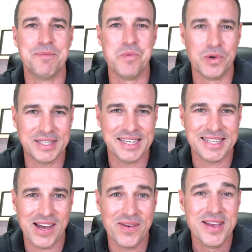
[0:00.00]
in more
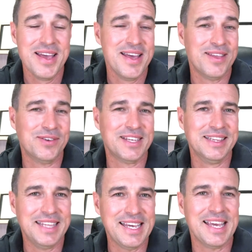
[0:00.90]
detail, there is a
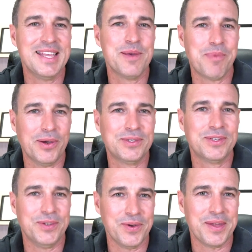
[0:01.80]
link in the
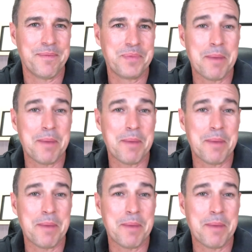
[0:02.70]
post to do that.